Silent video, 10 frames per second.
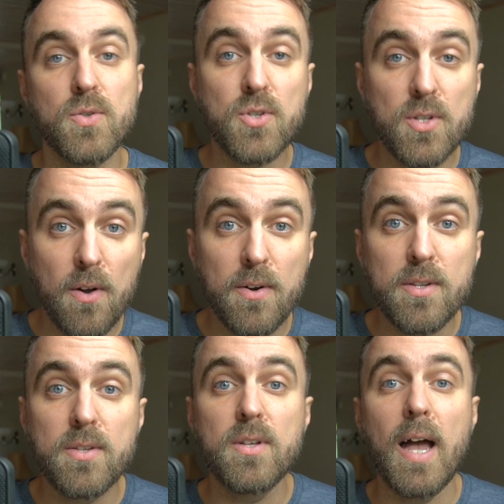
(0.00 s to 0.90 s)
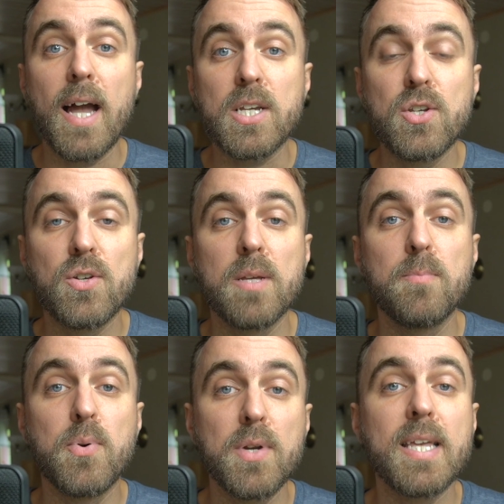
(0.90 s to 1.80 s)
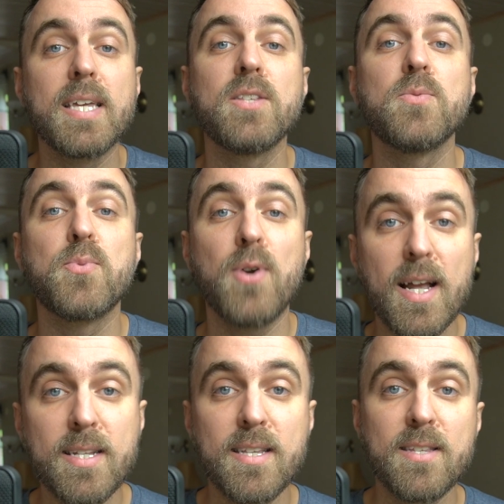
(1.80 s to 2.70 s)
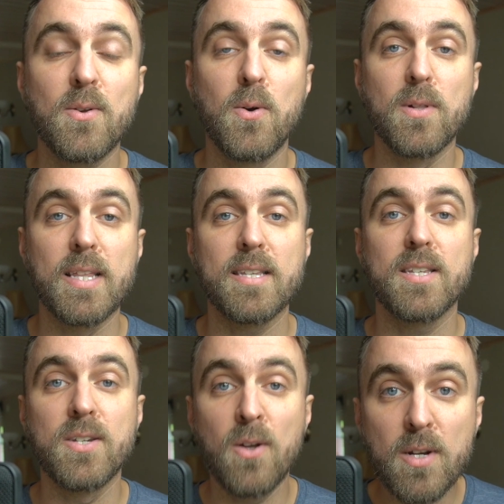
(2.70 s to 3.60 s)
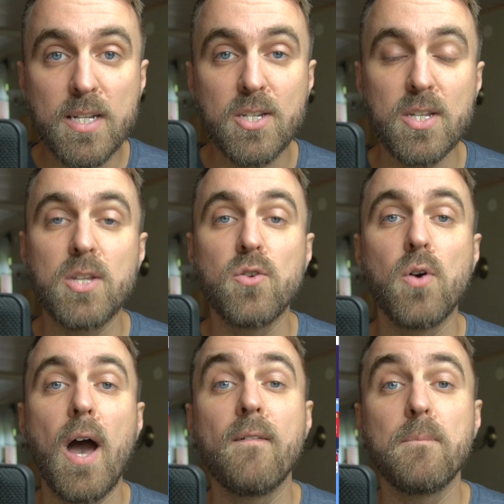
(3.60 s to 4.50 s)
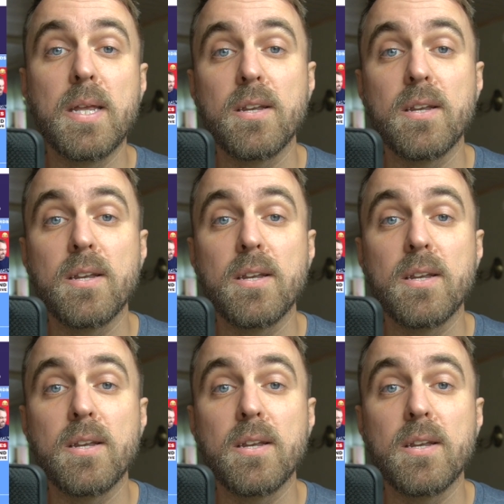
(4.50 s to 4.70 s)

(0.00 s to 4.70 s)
start actually putting into practice all this knowledge that you have been